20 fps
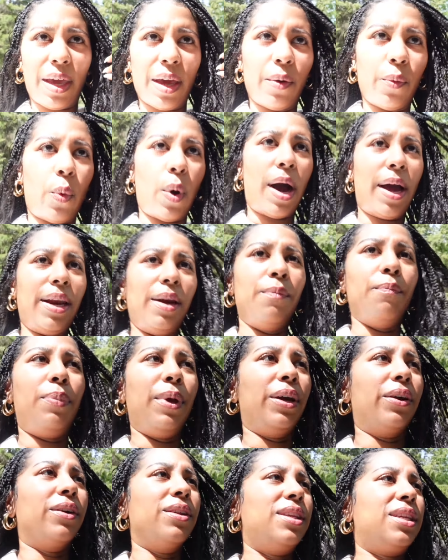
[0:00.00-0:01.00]
get wine and
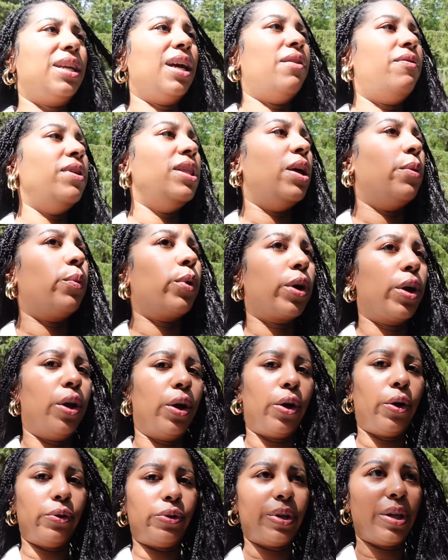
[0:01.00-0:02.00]
beer and stuff. And then we're going to
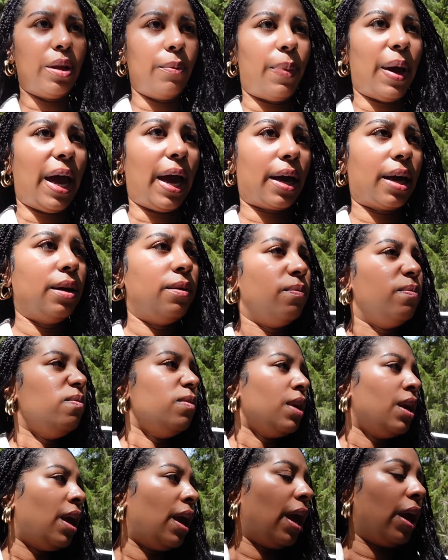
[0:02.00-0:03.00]
go to the back
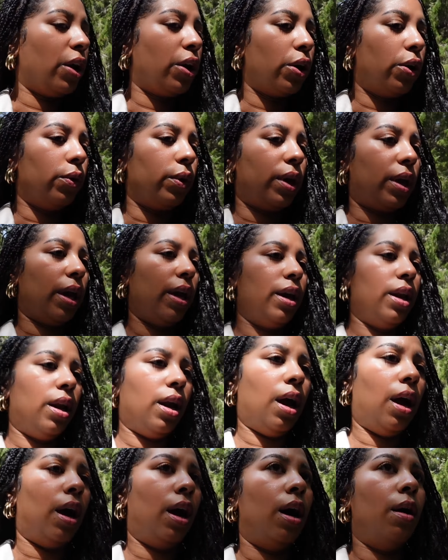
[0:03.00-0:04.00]
and go get
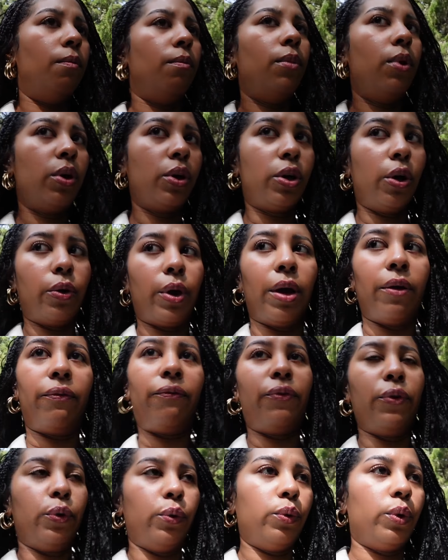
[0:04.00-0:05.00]

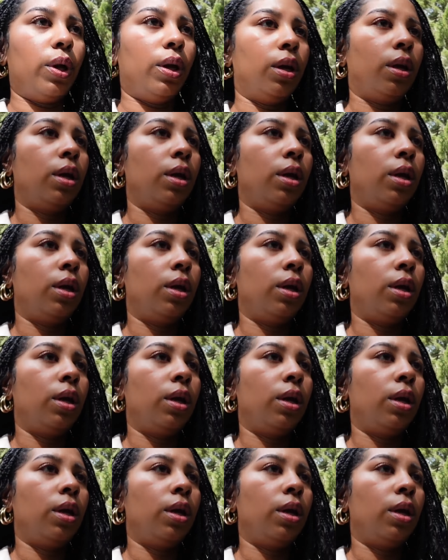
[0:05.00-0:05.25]
food.